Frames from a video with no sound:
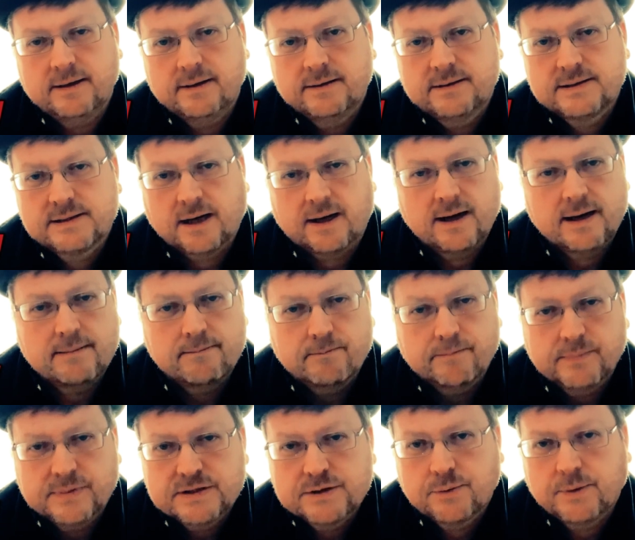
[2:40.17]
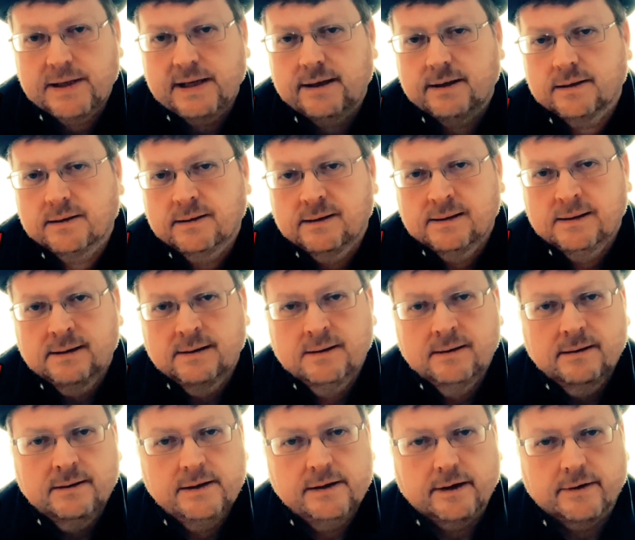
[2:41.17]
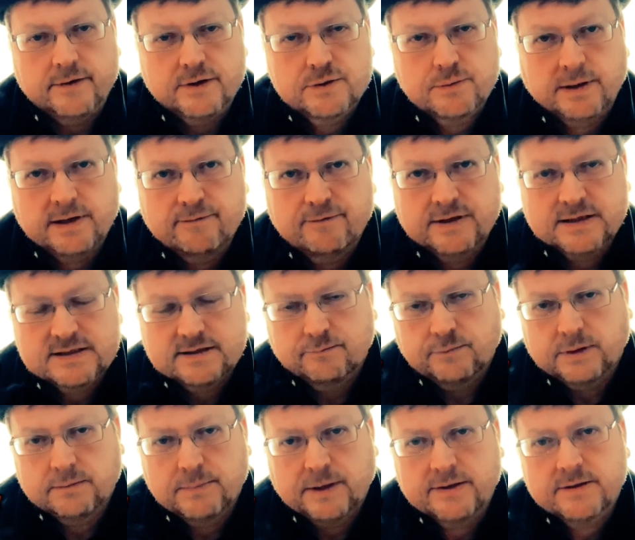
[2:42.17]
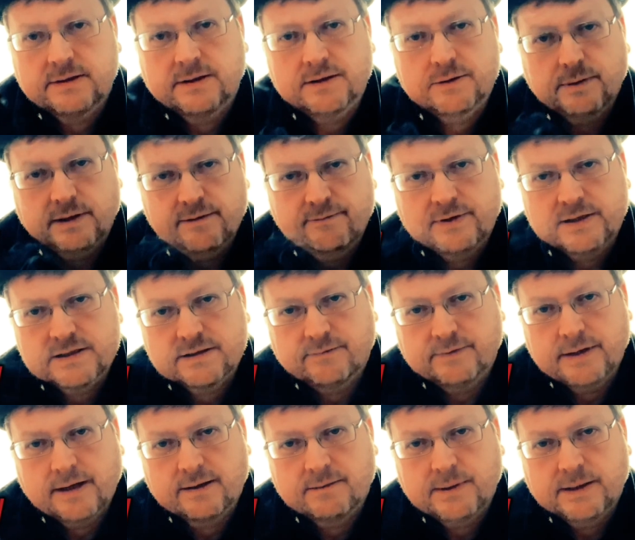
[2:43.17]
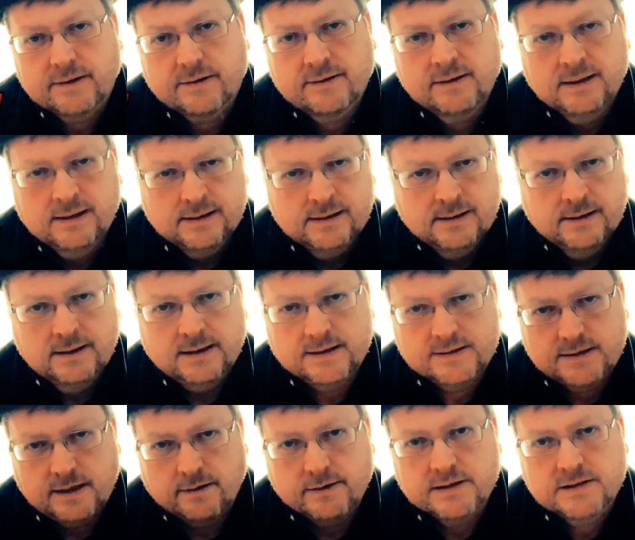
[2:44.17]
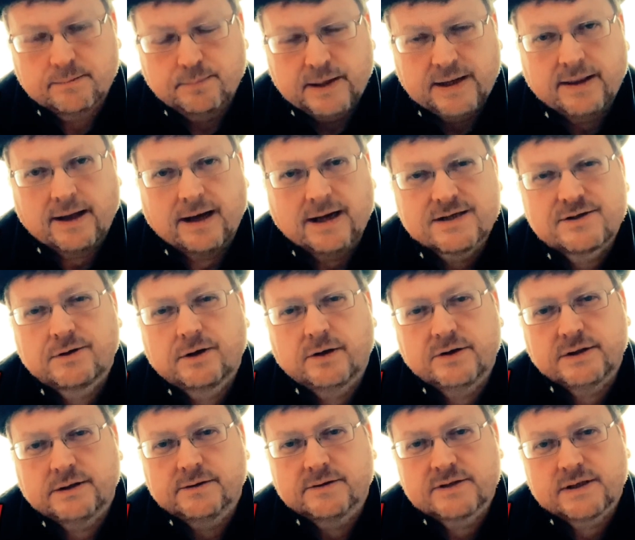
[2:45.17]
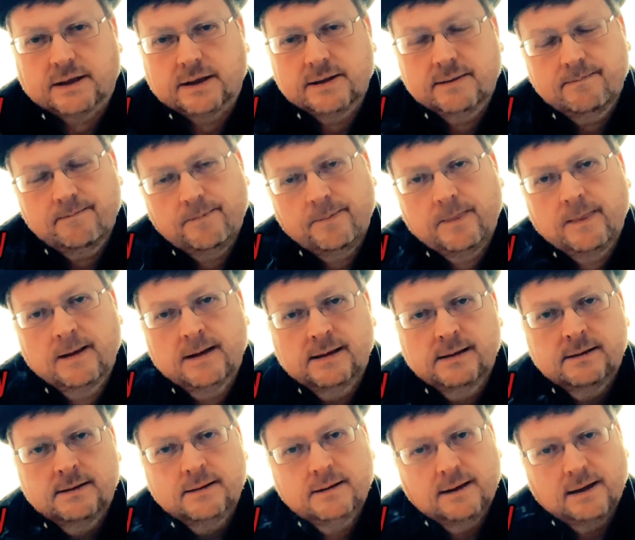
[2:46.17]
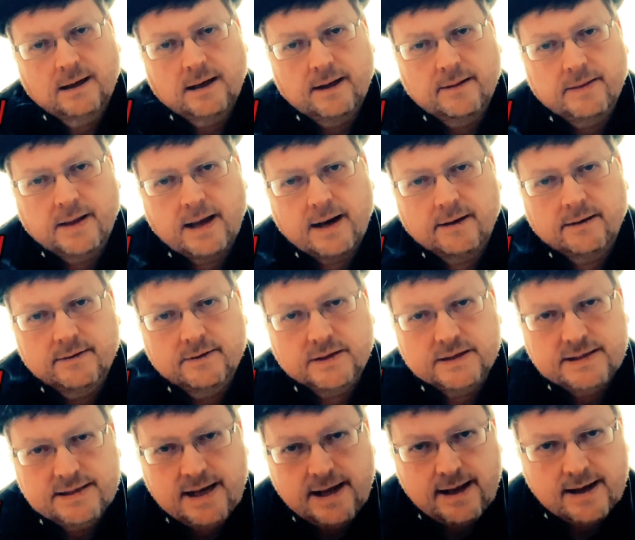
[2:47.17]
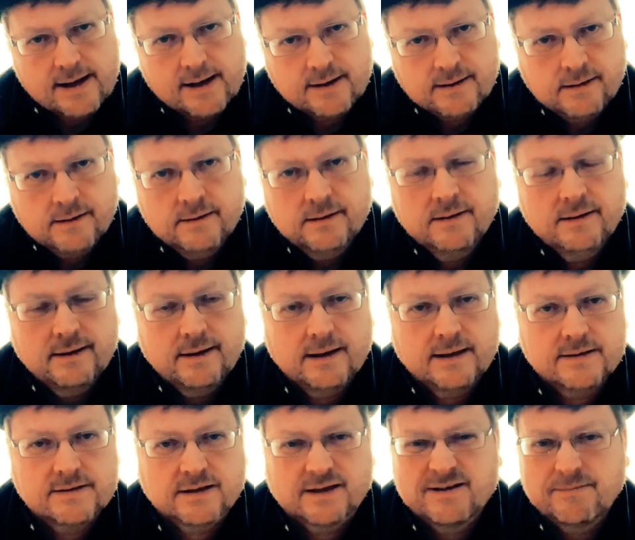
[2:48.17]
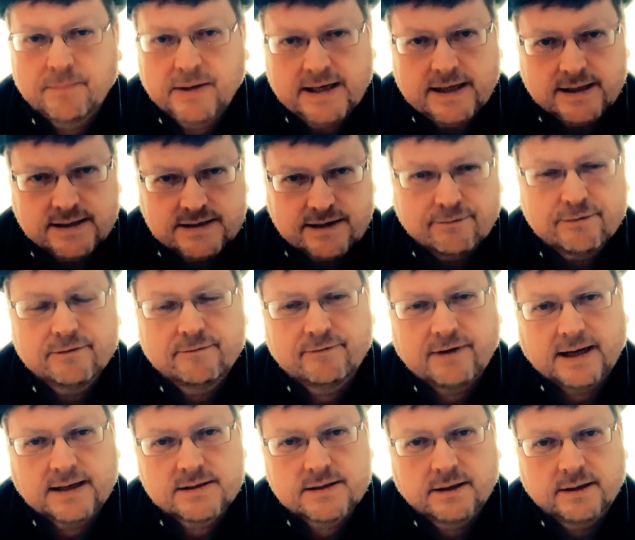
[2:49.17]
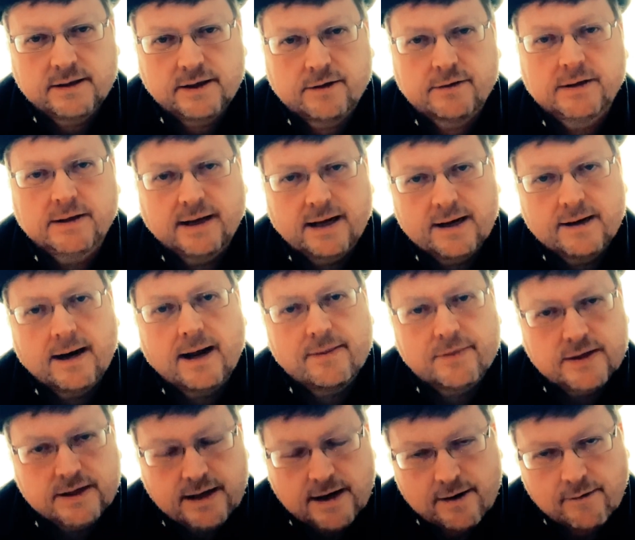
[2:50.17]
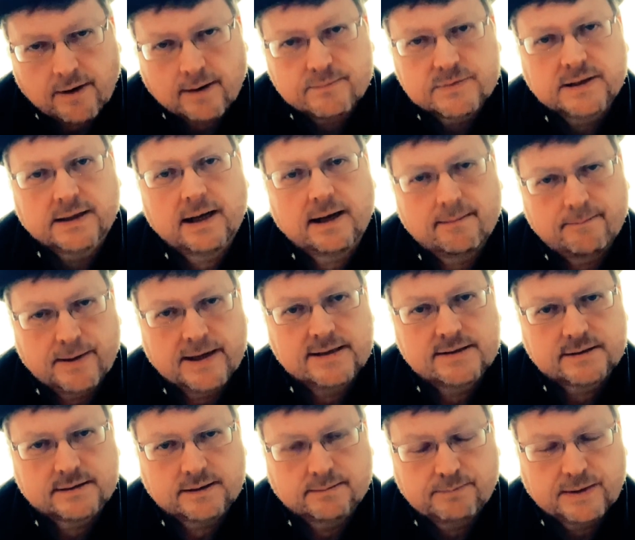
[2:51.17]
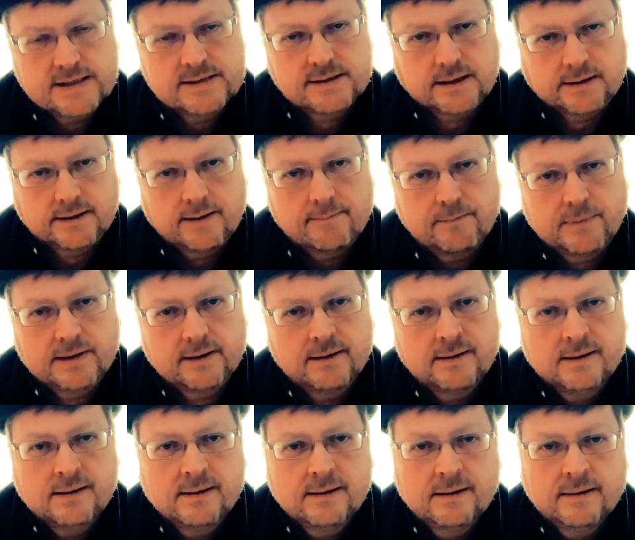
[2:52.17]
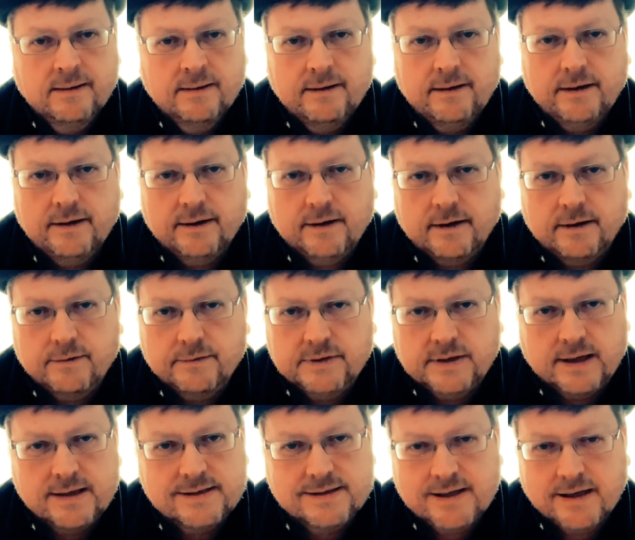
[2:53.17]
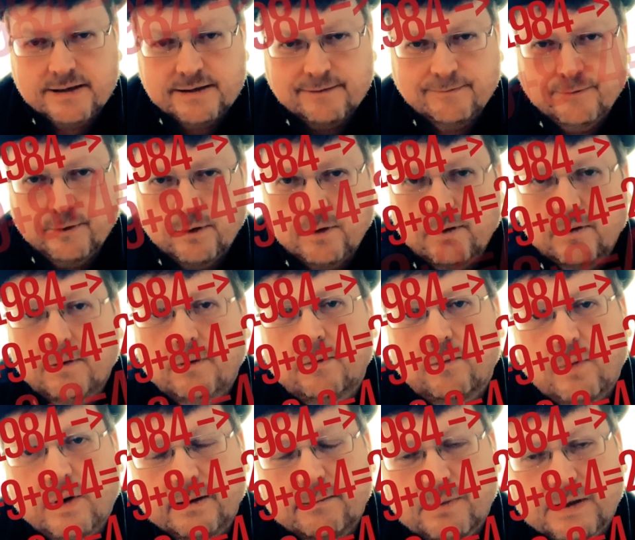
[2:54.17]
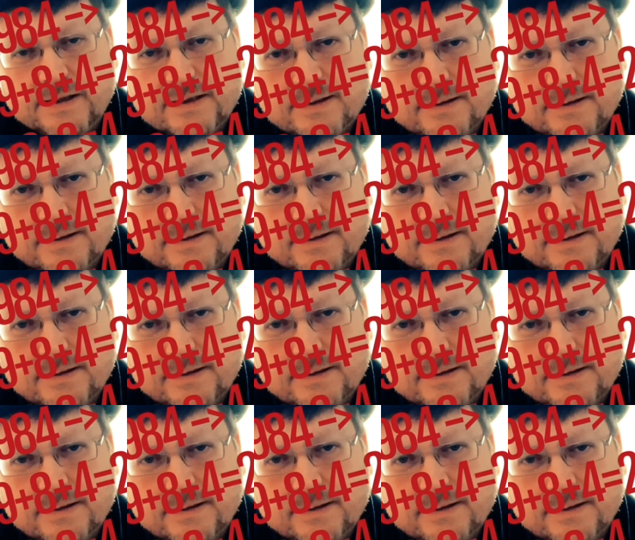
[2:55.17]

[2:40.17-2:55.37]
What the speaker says: time between, the 21st of one month to the 21st of another month is going to be that astrological sign. And then the year is a completely different factor, and you can again add the year up to get a basic number. 1984, 1 plus